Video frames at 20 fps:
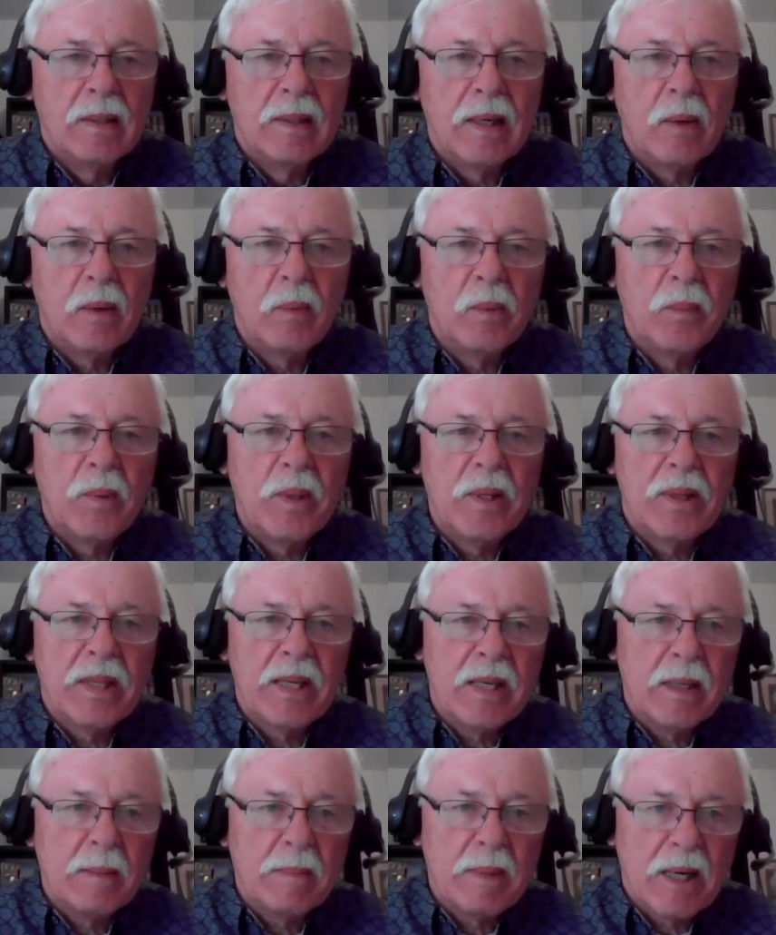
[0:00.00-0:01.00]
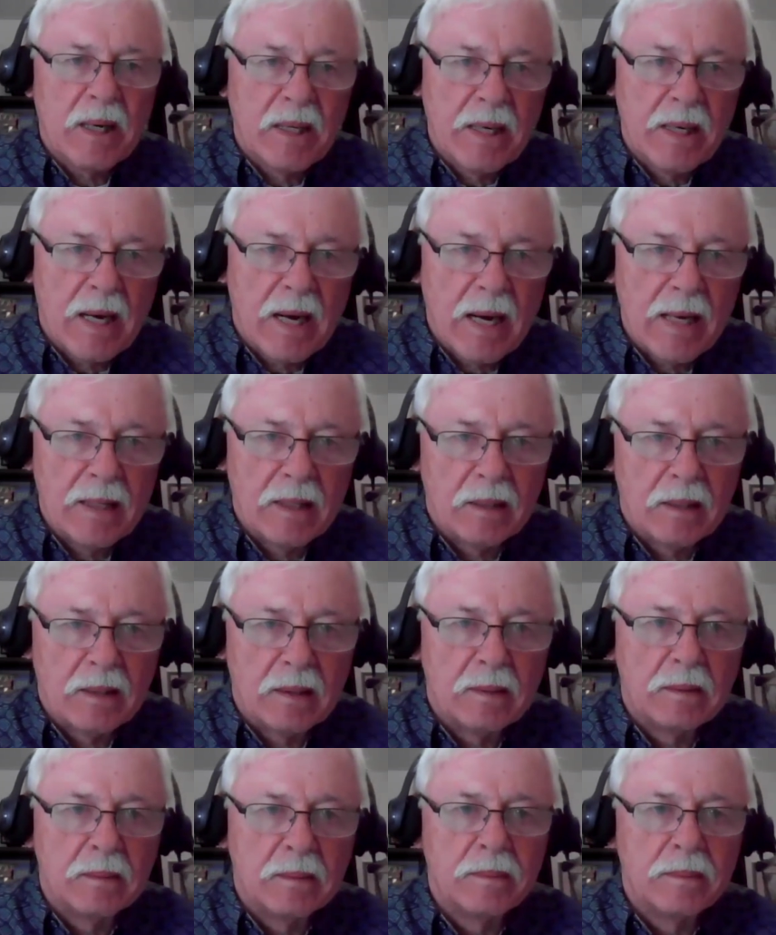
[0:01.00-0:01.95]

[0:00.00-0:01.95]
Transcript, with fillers: Now, when we think about an idol,